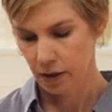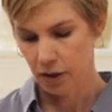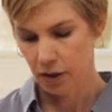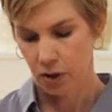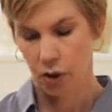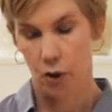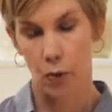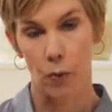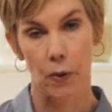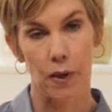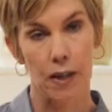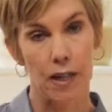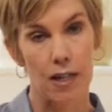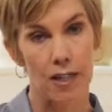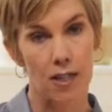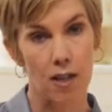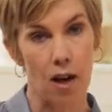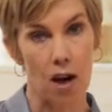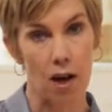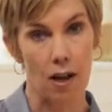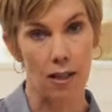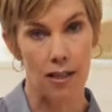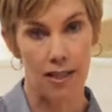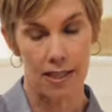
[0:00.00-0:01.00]
So we're gonna
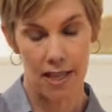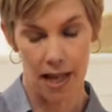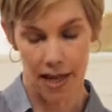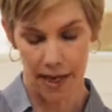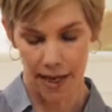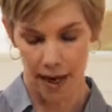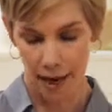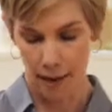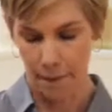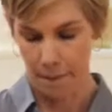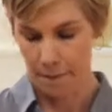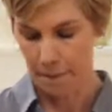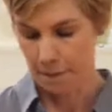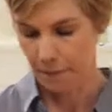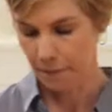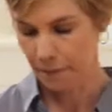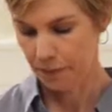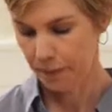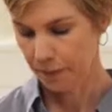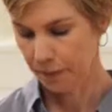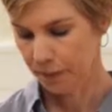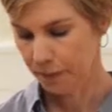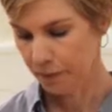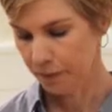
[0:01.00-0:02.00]
toss that up
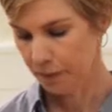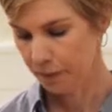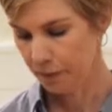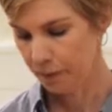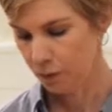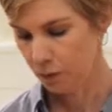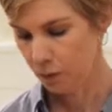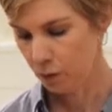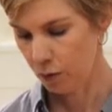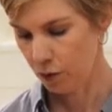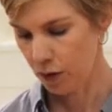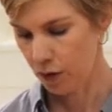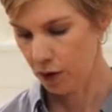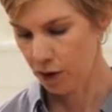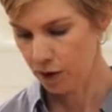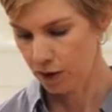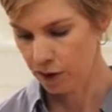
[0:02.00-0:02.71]
with our